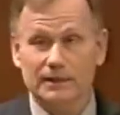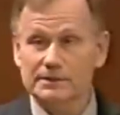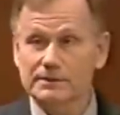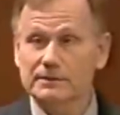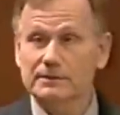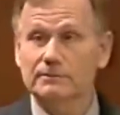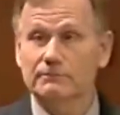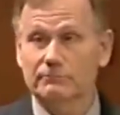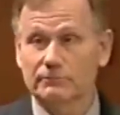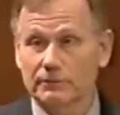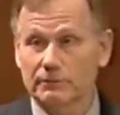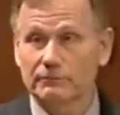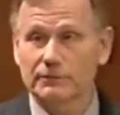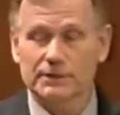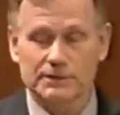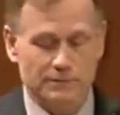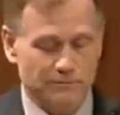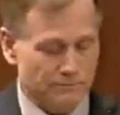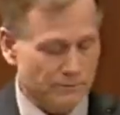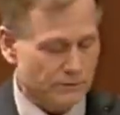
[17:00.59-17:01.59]
as
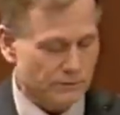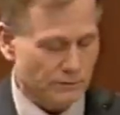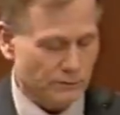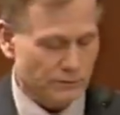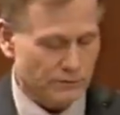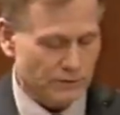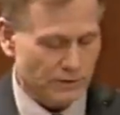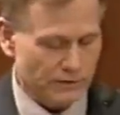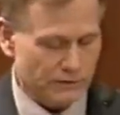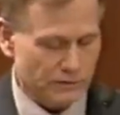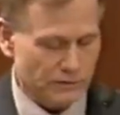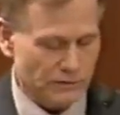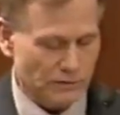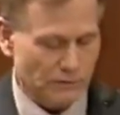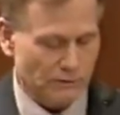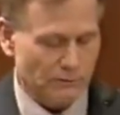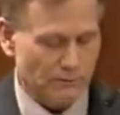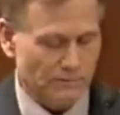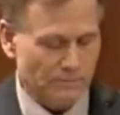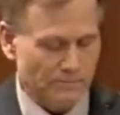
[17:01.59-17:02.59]
recent research has
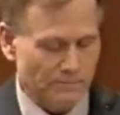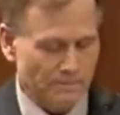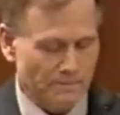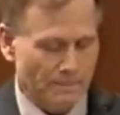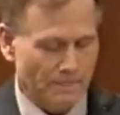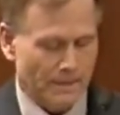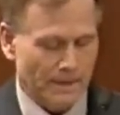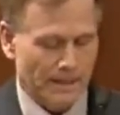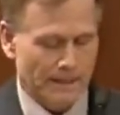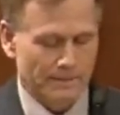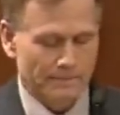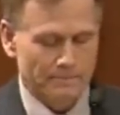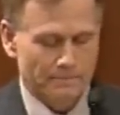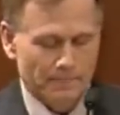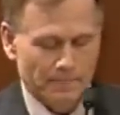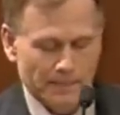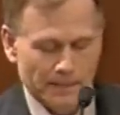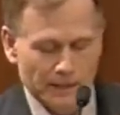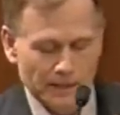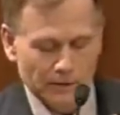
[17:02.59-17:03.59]
shown.
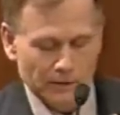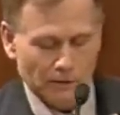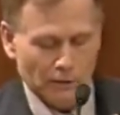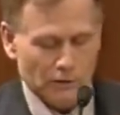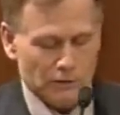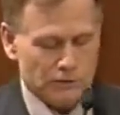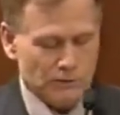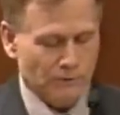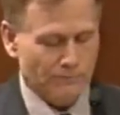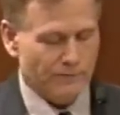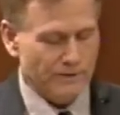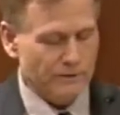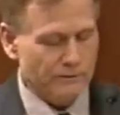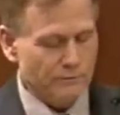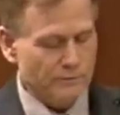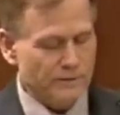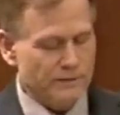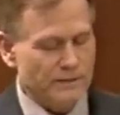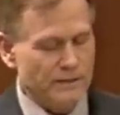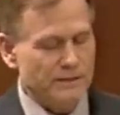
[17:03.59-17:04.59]
Also of
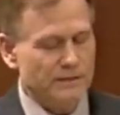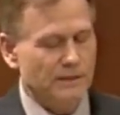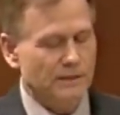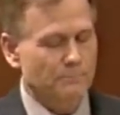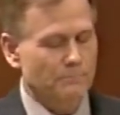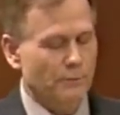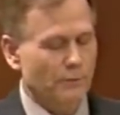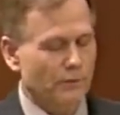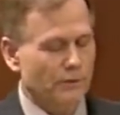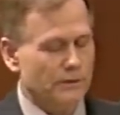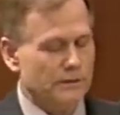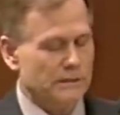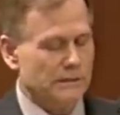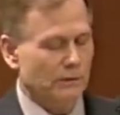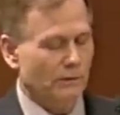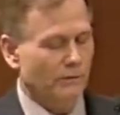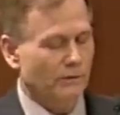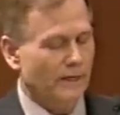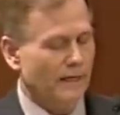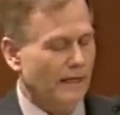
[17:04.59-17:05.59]
interest is that birds
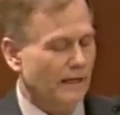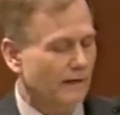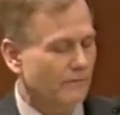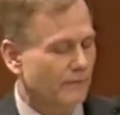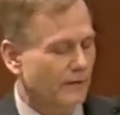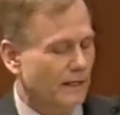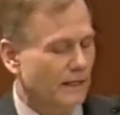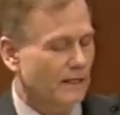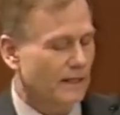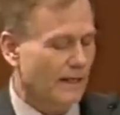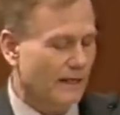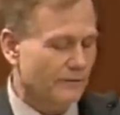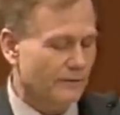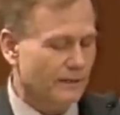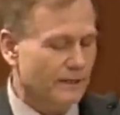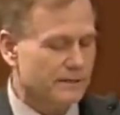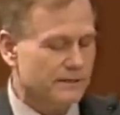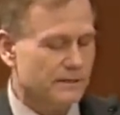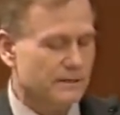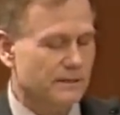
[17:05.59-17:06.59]
don't have a
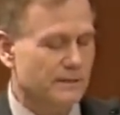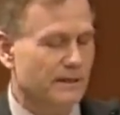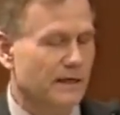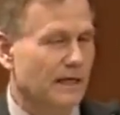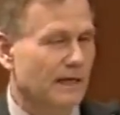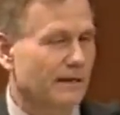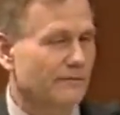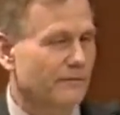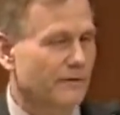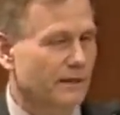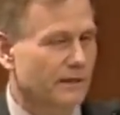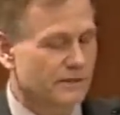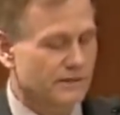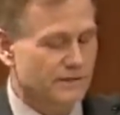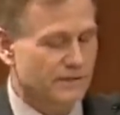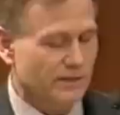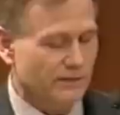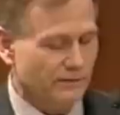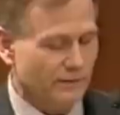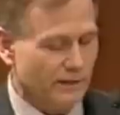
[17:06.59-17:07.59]
larynx, they have a
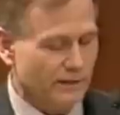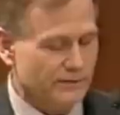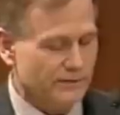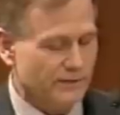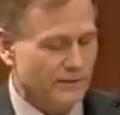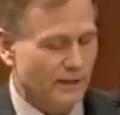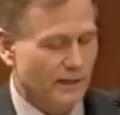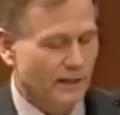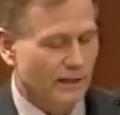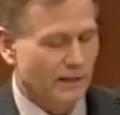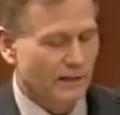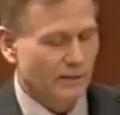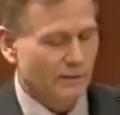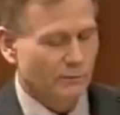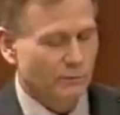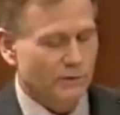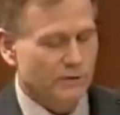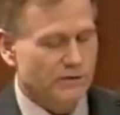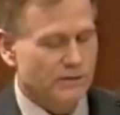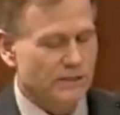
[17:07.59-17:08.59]
syrinx,
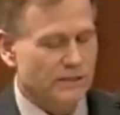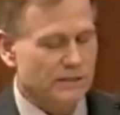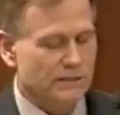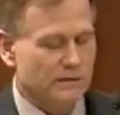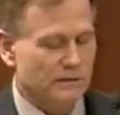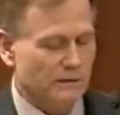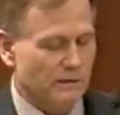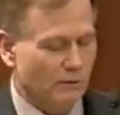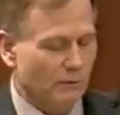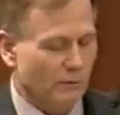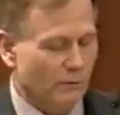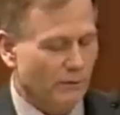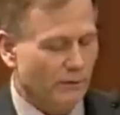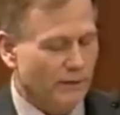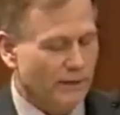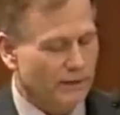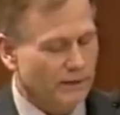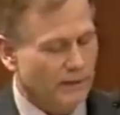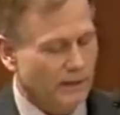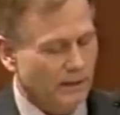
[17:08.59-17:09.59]
which sits lower
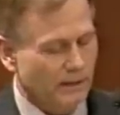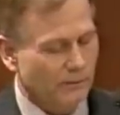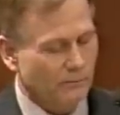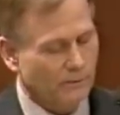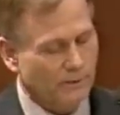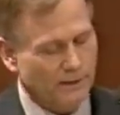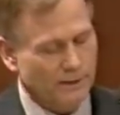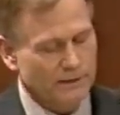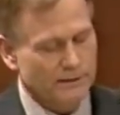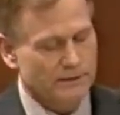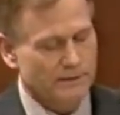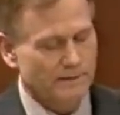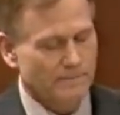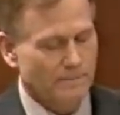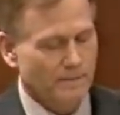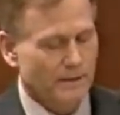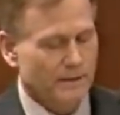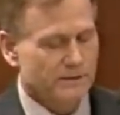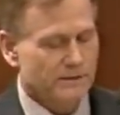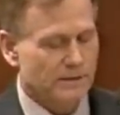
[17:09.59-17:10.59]
in the airways.
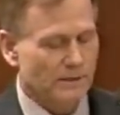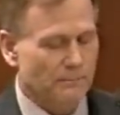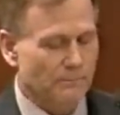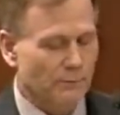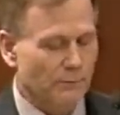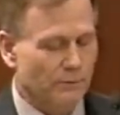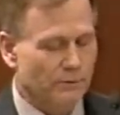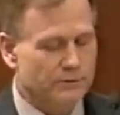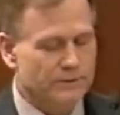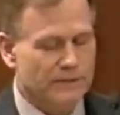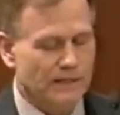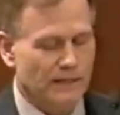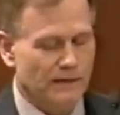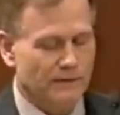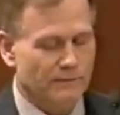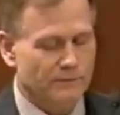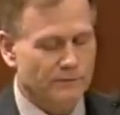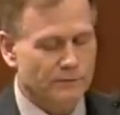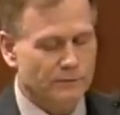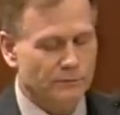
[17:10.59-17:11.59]
Some birds
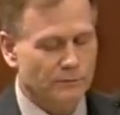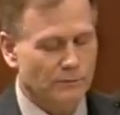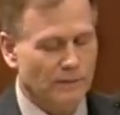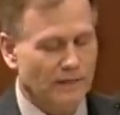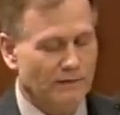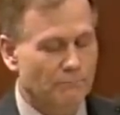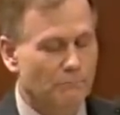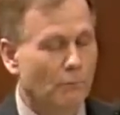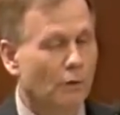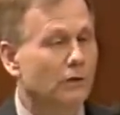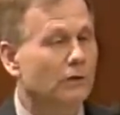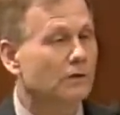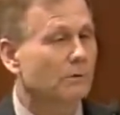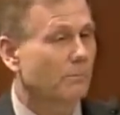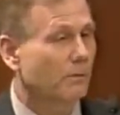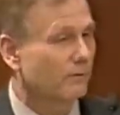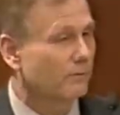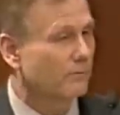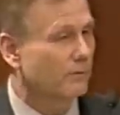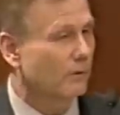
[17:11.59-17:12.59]
have to have multiple